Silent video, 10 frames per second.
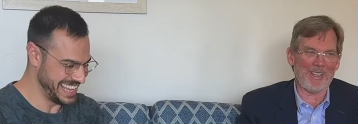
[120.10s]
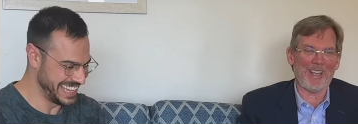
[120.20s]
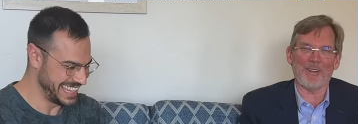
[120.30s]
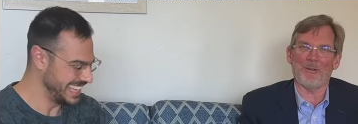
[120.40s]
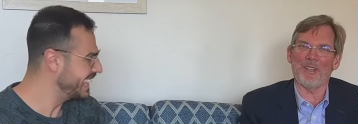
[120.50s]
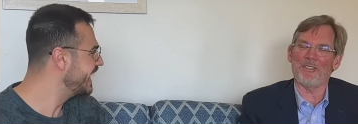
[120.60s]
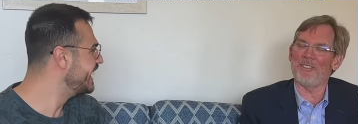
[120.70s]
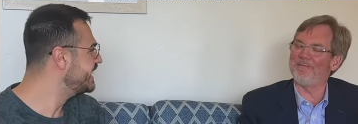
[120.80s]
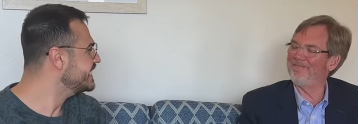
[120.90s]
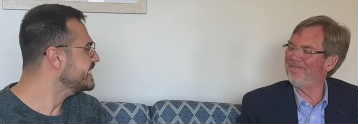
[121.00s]
Speaker 1: that question
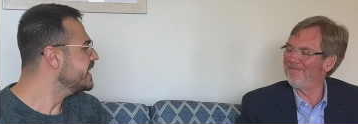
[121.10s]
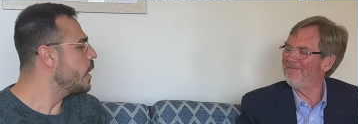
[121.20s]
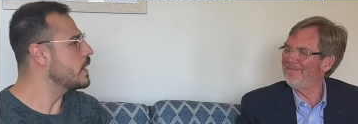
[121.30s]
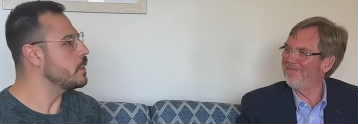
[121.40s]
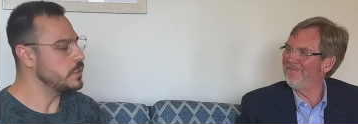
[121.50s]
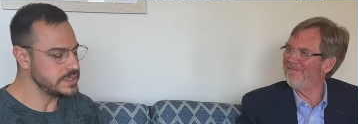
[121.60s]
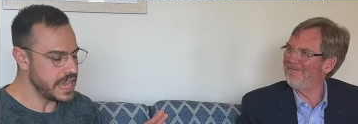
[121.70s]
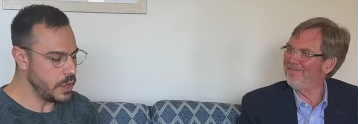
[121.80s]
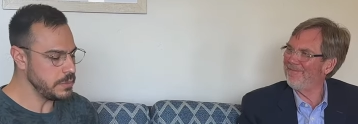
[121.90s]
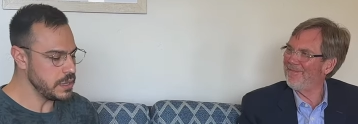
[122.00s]
okay well
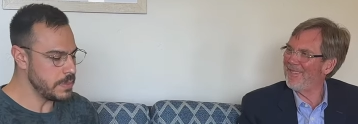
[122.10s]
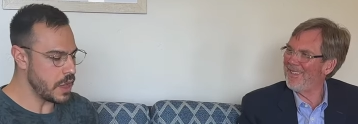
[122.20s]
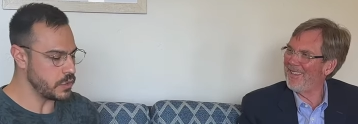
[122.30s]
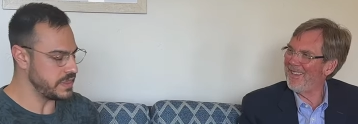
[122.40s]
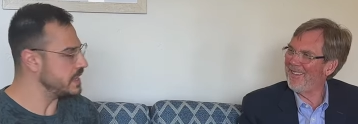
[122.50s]
tell me about the